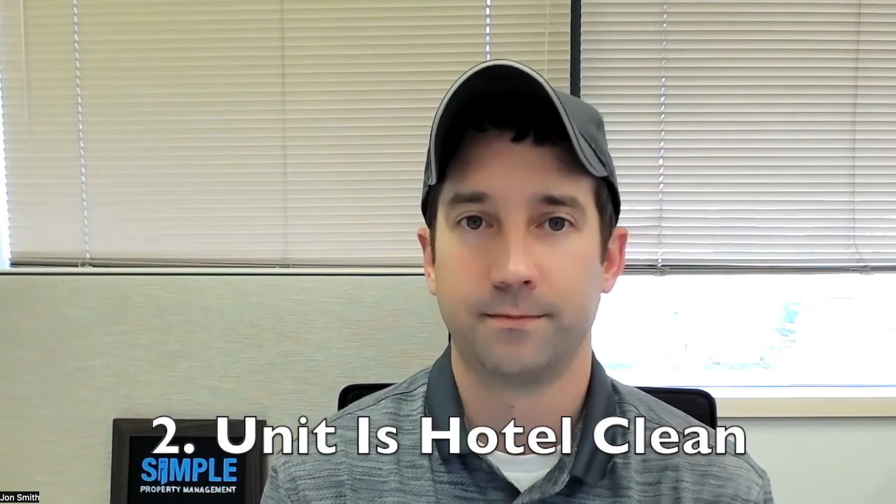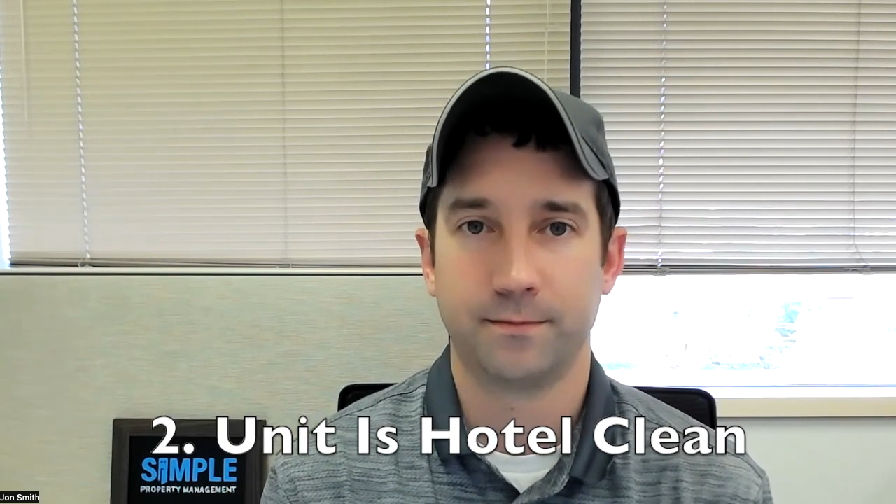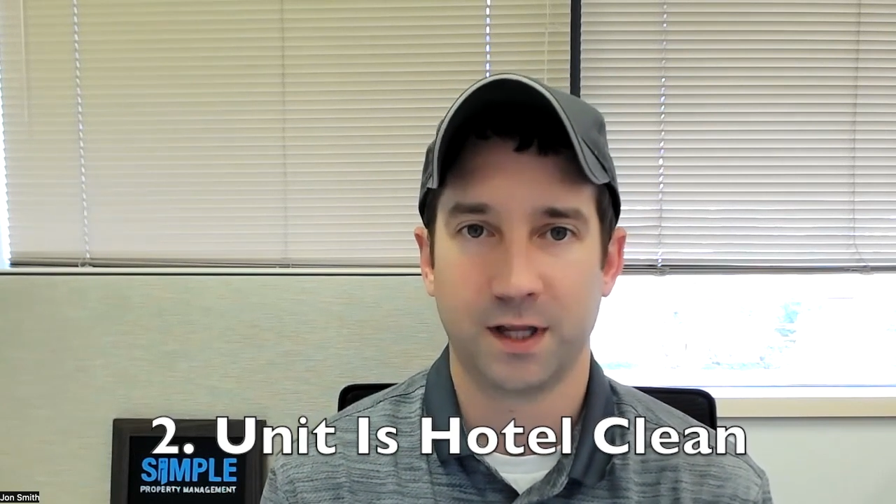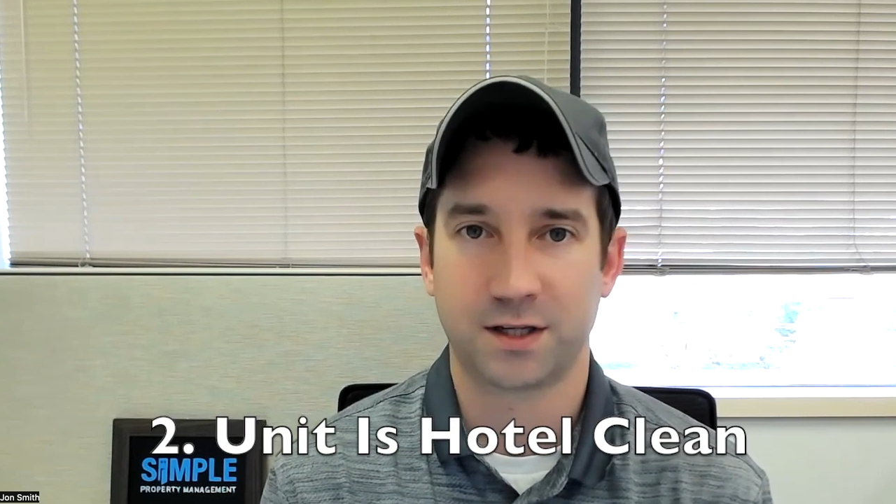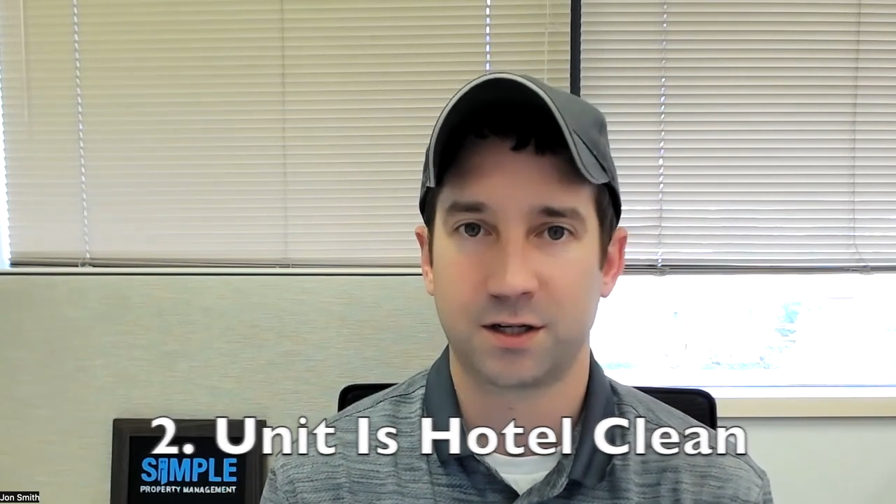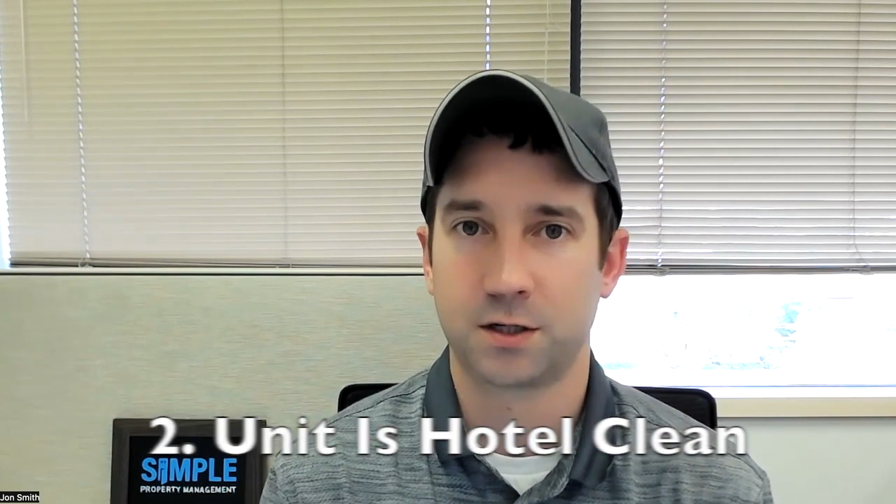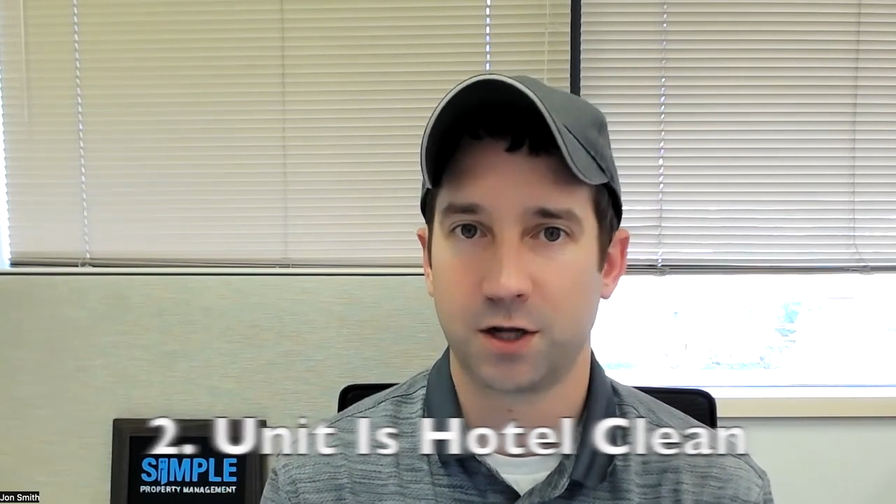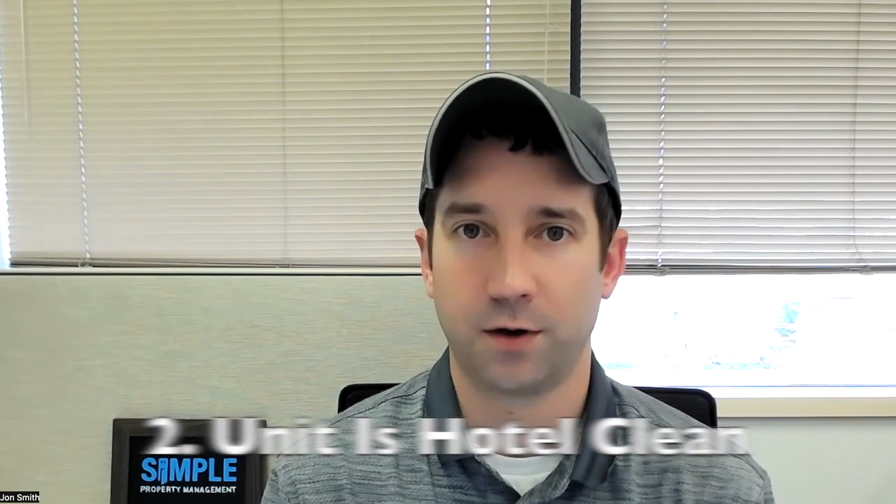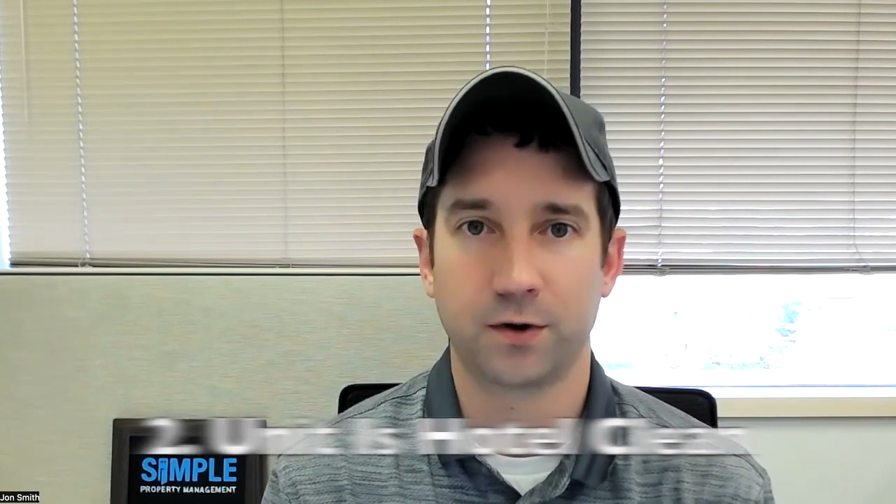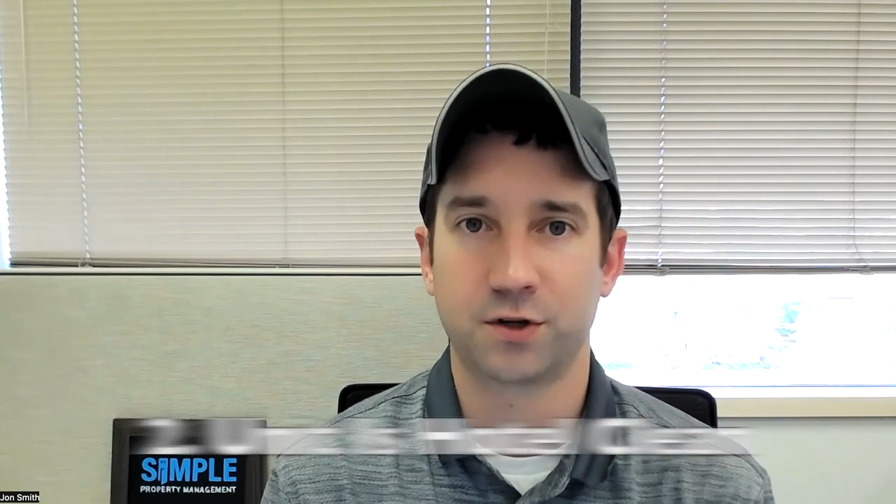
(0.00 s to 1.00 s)
That's
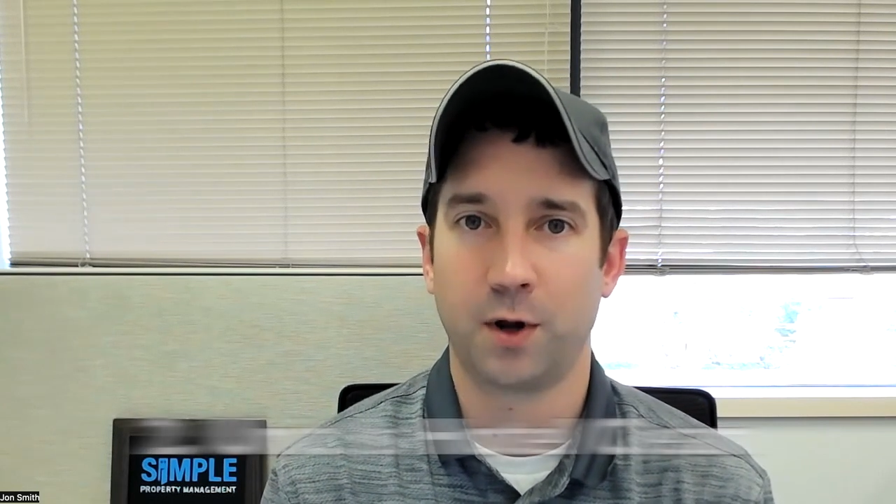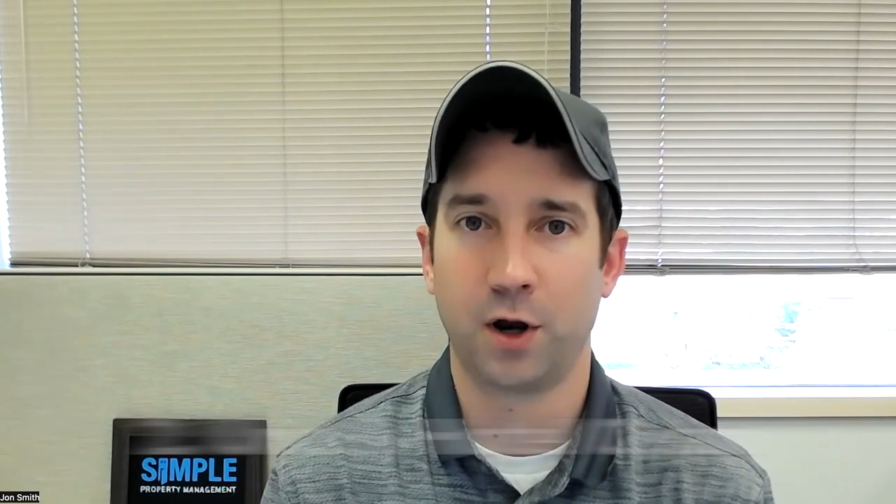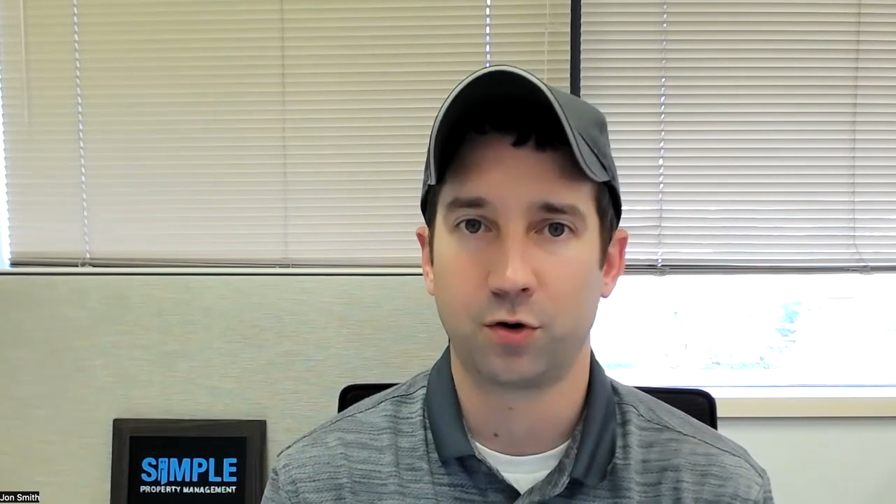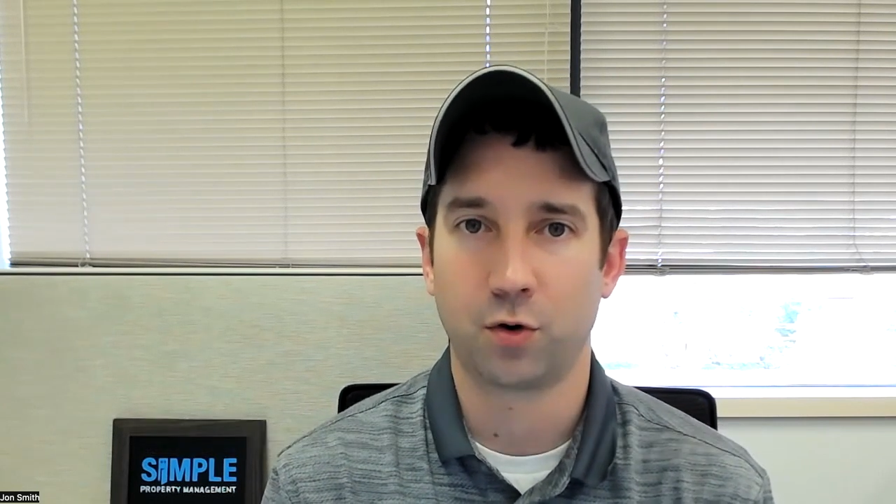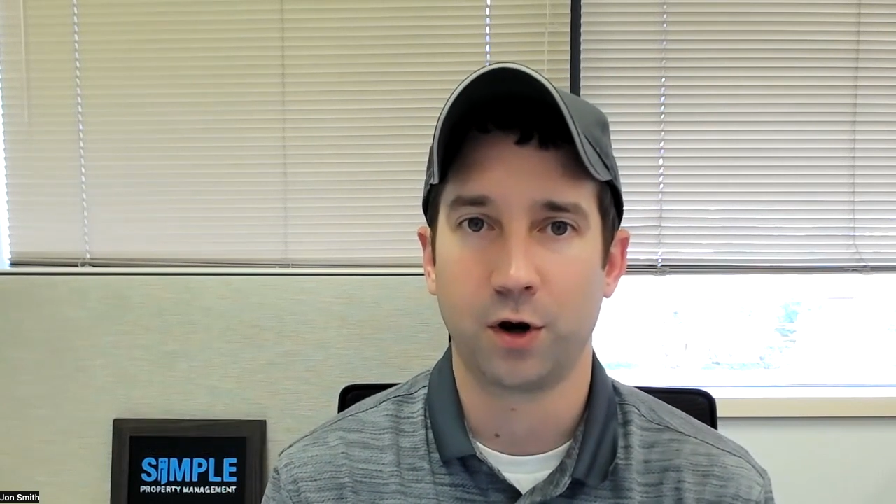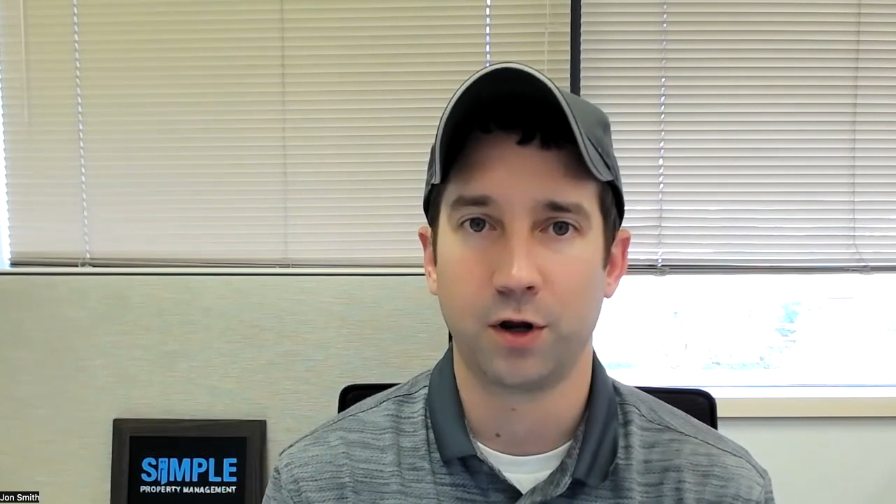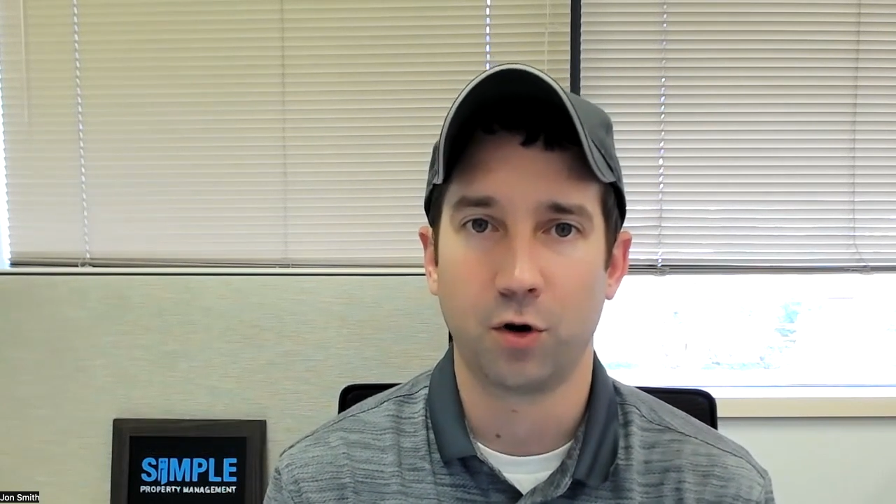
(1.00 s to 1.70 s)
self-explanatory.